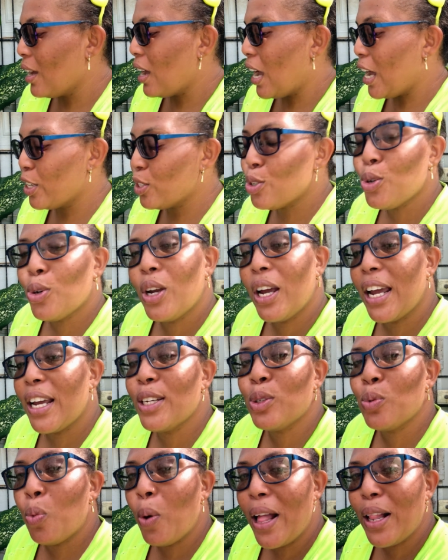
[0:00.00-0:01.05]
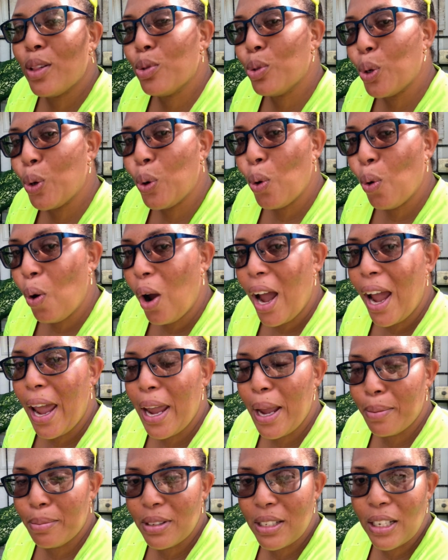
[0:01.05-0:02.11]
As you guys well know, I
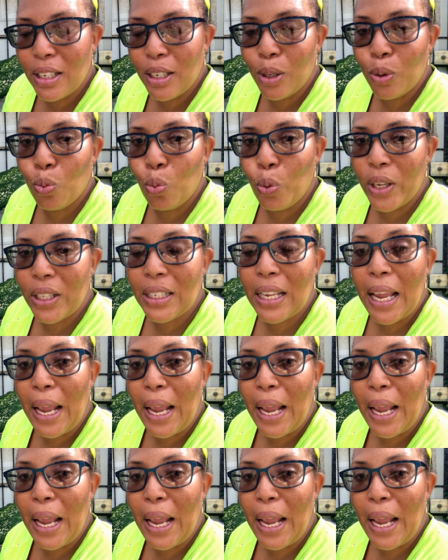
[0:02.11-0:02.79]
am dealing with